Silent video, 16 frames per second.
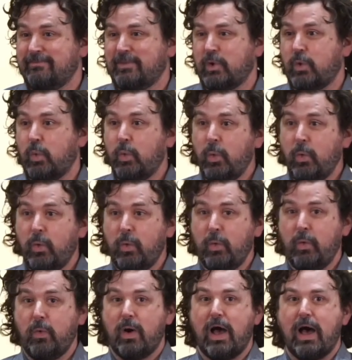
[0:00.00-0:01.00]

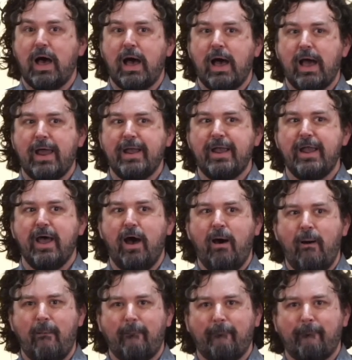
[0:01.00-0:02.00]
Ooh, I
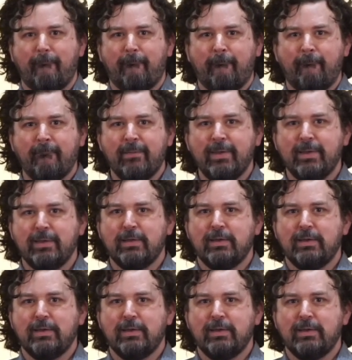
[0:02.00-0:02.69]
know.